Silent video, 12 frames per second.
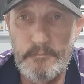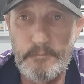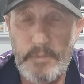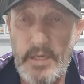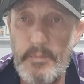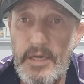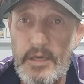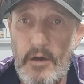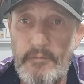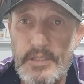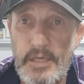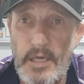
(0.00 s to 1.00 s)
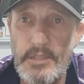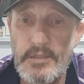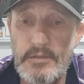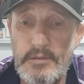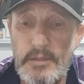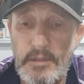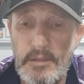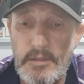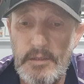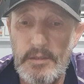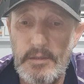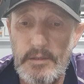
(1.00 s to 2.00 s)
Been a bit of conversation.
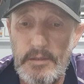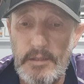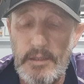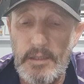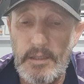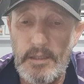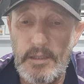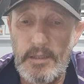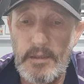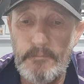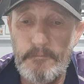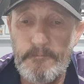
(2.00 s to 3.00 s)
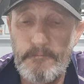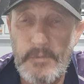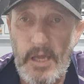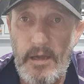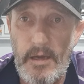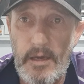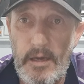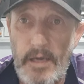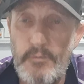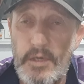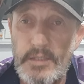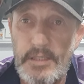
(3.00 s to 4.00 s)
I
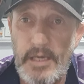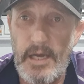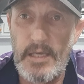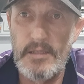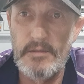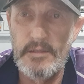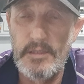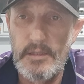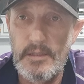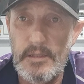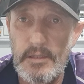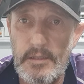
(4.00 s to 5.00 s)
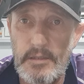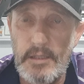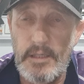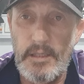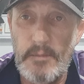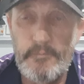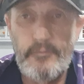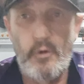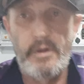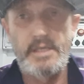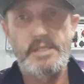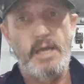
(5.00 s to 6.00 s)
had one today,
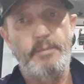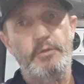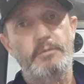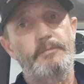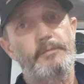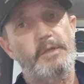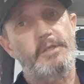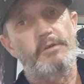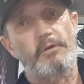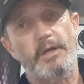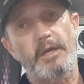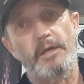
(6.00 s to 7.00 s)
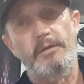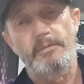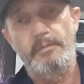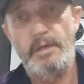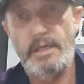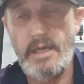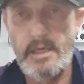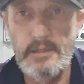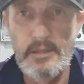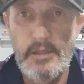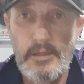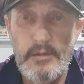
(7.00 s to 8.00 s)
for the example, the Sirocco,
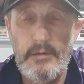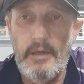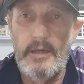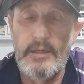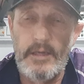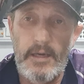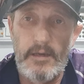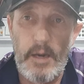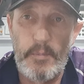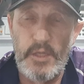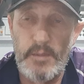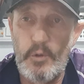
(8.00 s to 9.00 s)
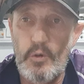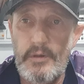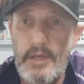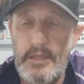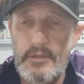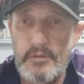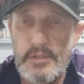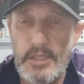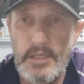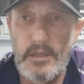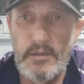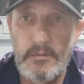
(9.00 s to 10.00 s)
and up on the board there you'll see